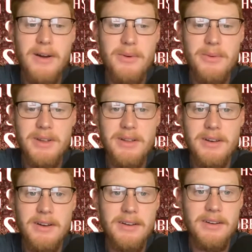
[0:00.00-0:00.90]
out when we get
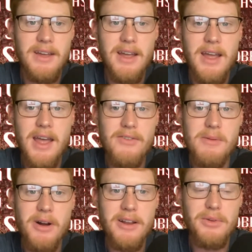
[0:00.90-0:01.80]
there. And
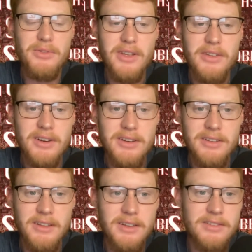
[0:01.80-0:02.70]
everybody who's listening
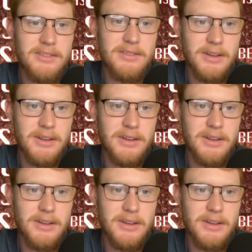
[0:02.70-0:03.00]
to this,